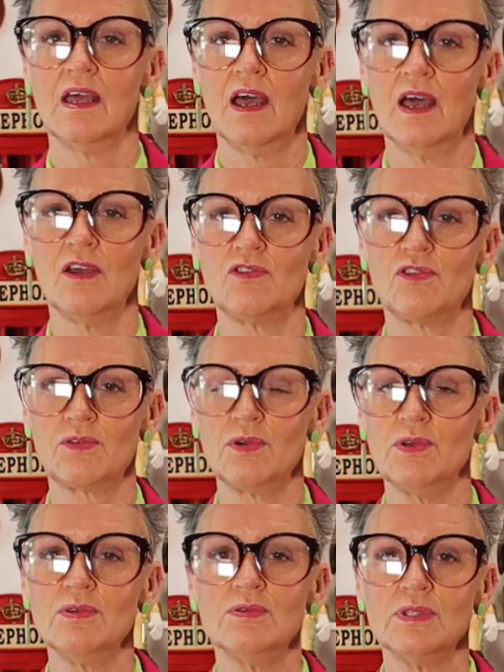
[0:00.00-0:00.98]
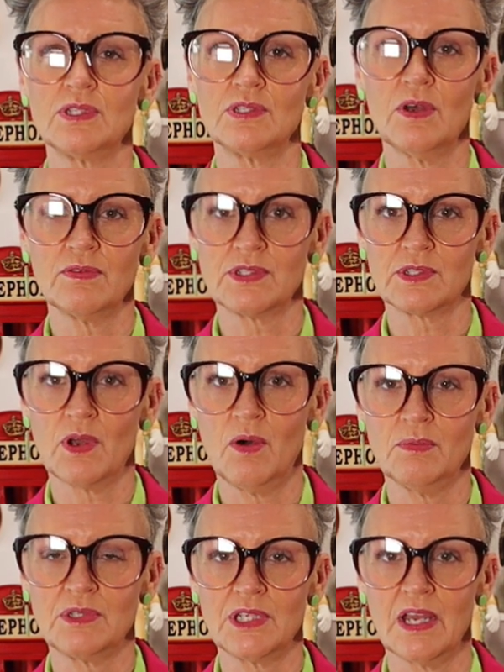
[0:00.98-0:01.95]
a true soft
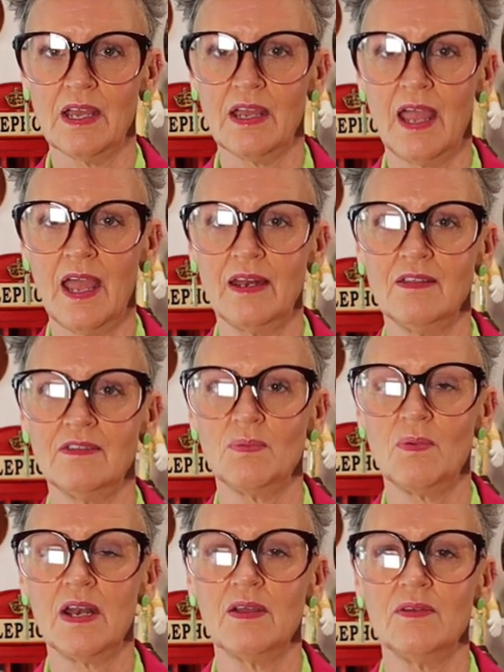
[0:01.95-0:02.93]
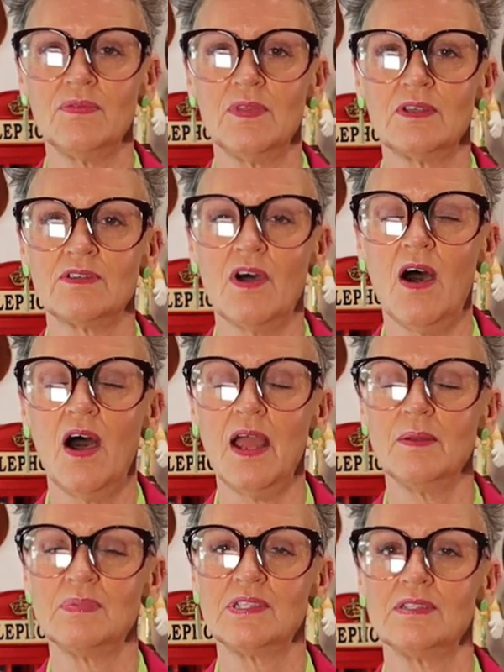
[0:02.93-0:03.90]
sculpture, and it's one of the
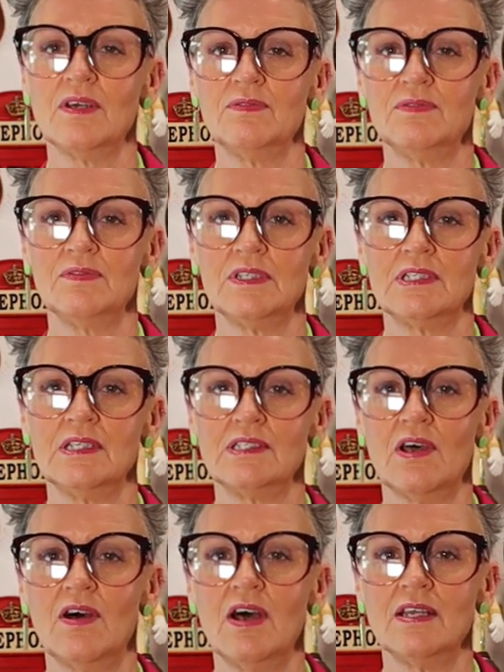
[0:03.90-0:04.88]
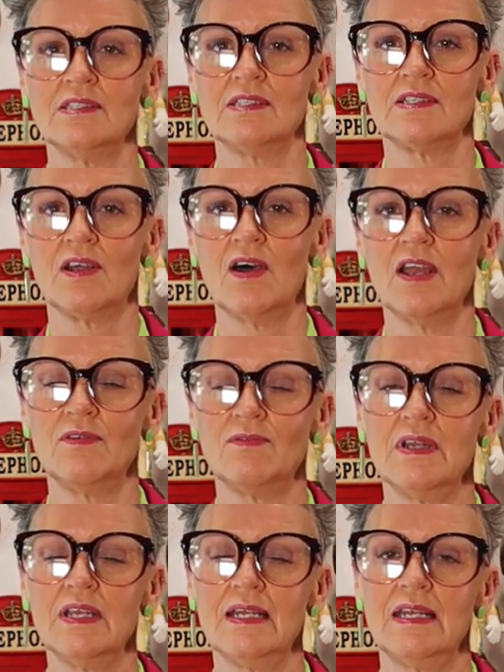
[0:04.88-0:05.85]
types of designs that I
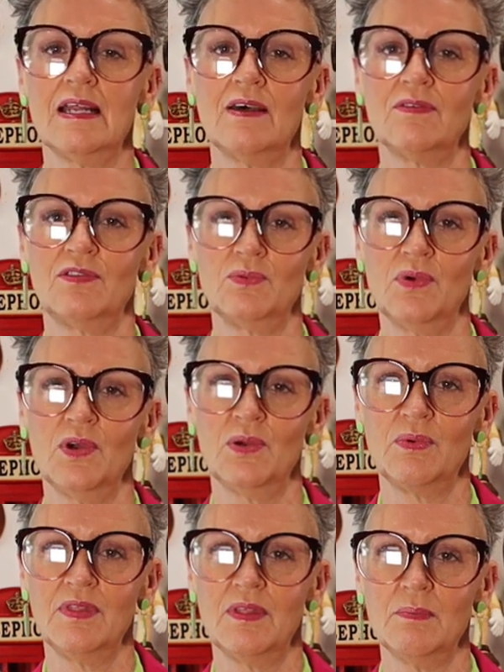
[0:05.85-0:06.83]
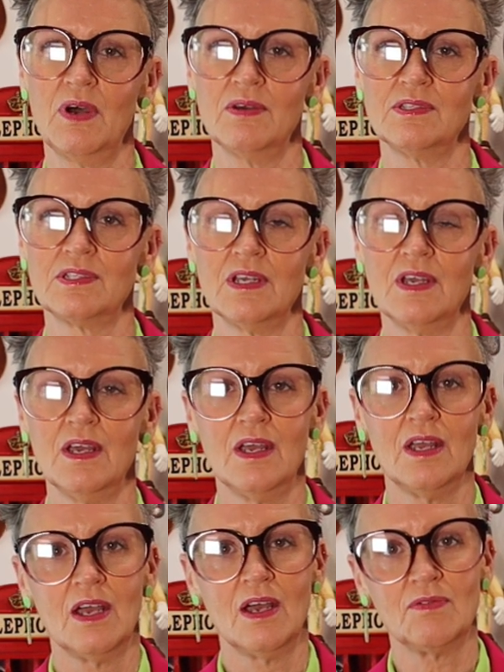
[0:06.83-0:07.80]
really love to work with the most.
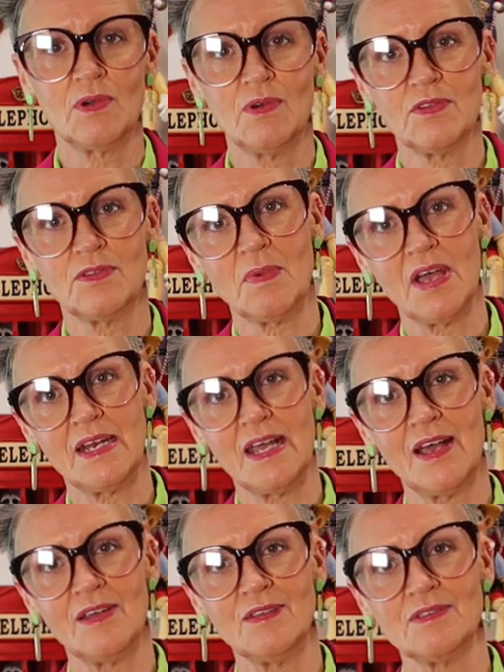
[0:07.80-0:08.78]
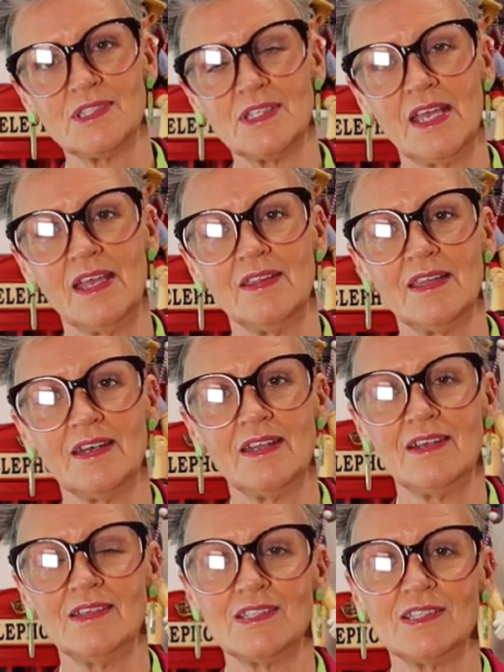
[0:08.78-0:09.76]
Of course, by now you've seen that
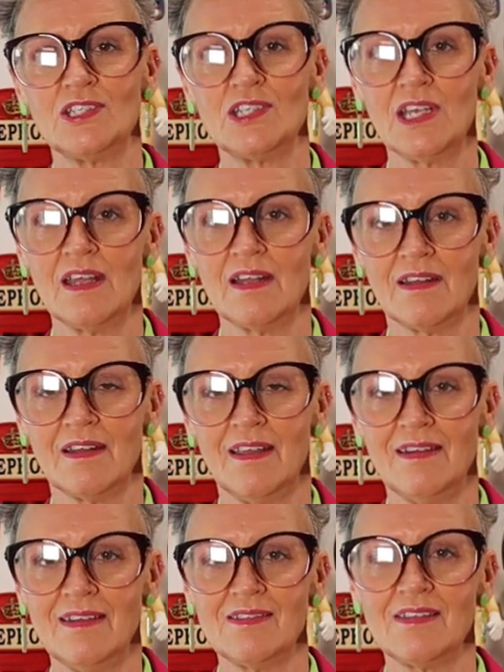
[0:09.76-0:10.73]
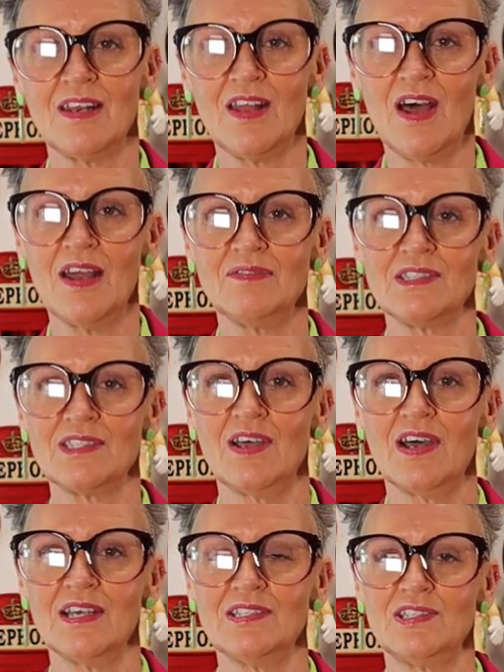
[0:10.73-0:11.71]
it is a chicken. It is a
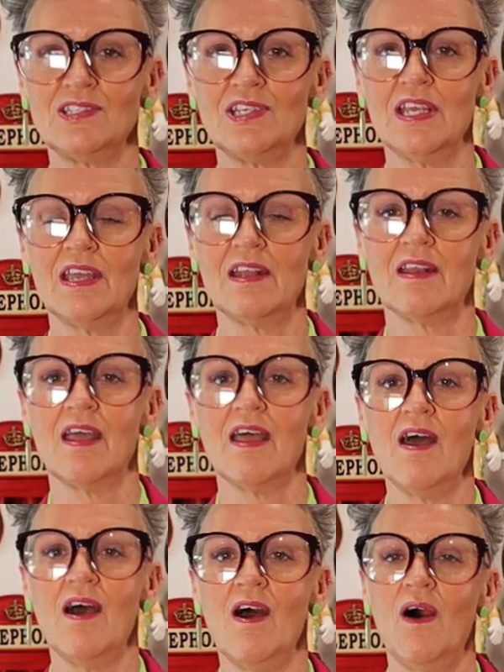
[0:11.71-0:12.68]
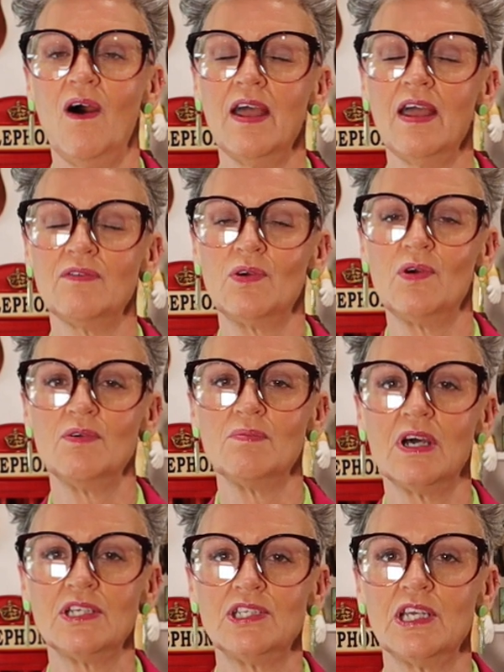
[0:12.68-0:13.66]
life-size chicken. I have called
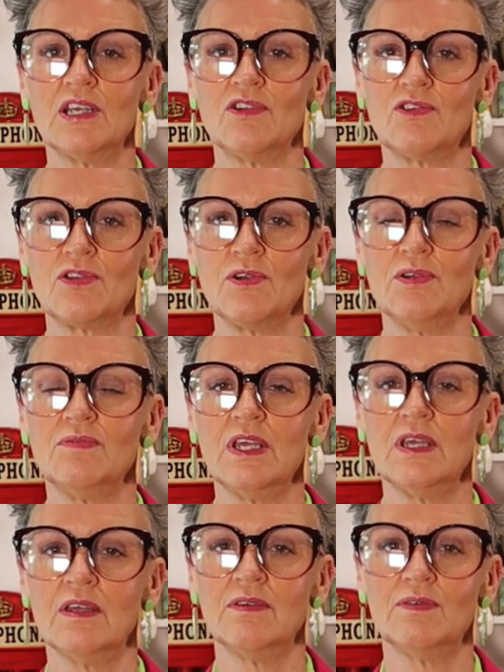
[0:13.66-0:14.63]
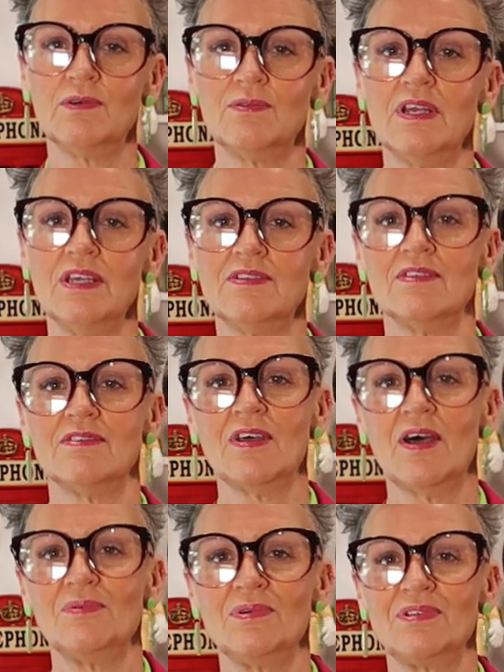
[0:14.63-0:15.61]
my chicken Truvy for reasons
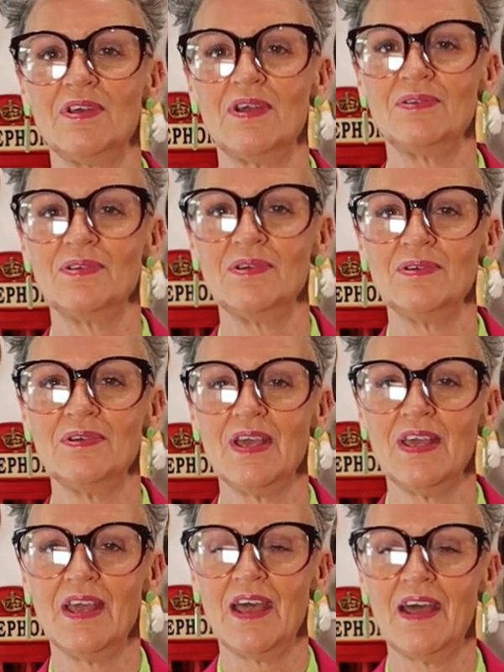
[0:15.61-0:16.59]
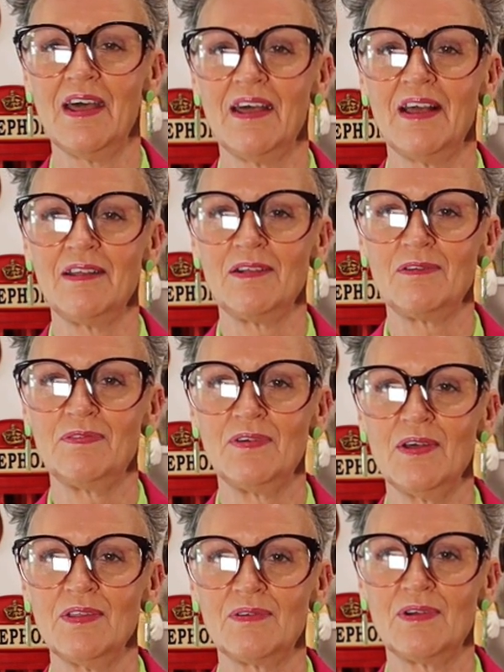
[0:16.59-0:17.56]
I will tell you a little
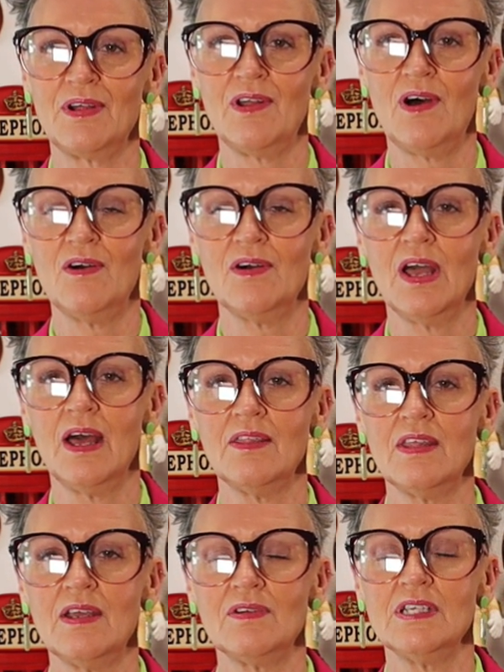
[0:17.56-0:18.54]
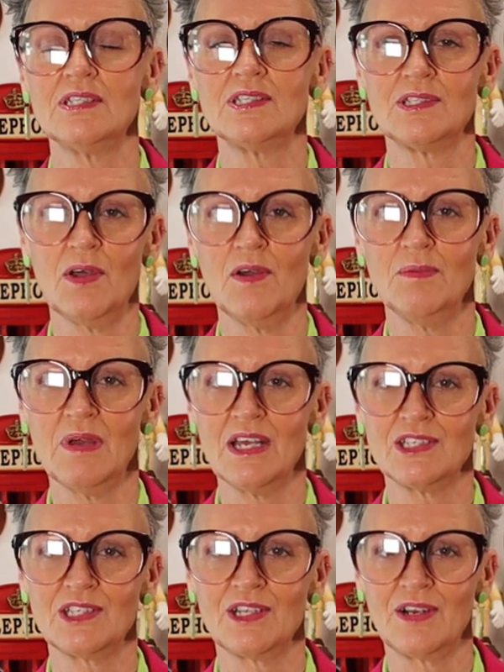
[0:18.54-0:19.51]
further along. There is so
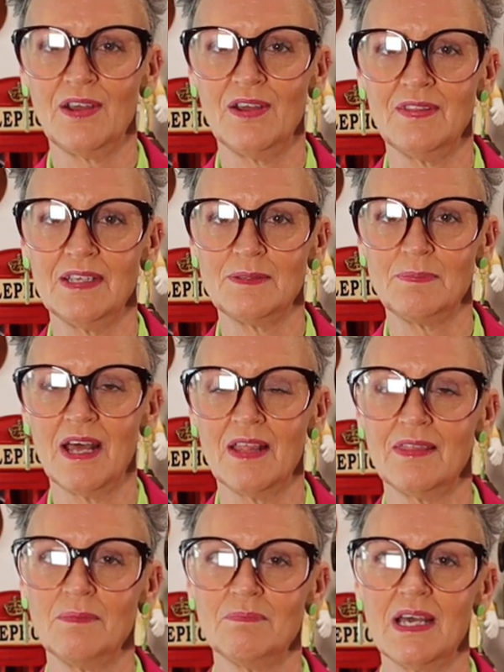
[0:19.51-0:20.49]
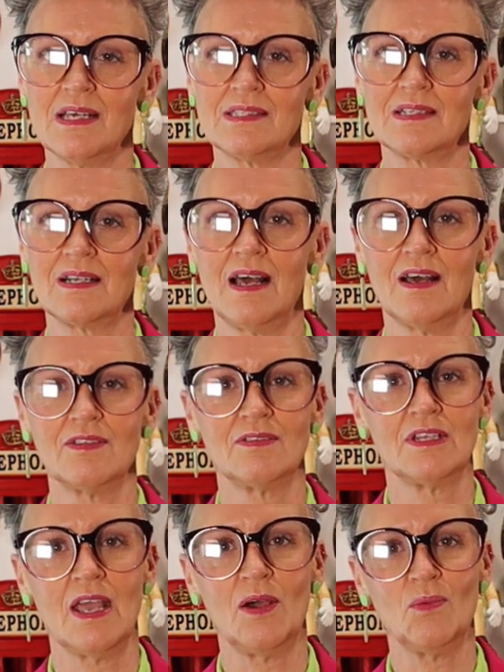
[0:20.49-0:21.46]
much to learn this month in
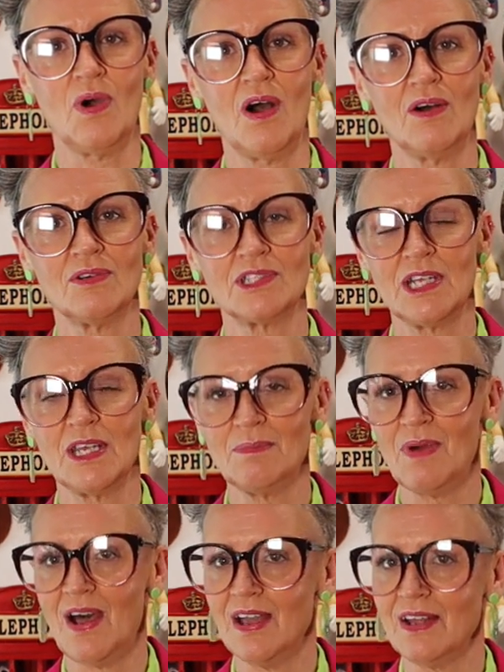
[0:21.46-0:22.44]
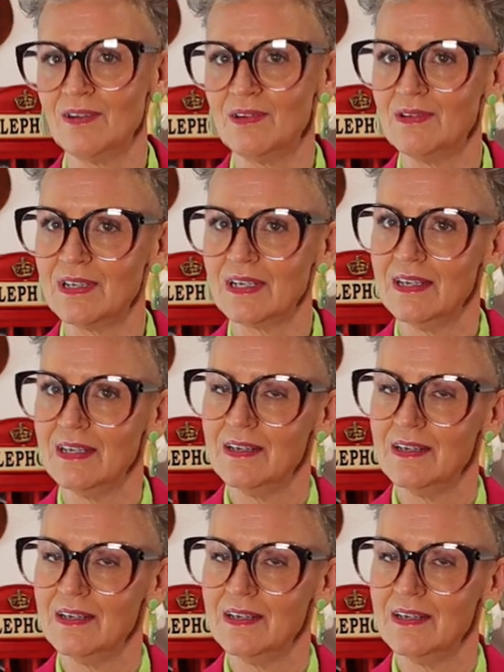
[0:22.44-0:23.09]
Masterclass. Now, while she might look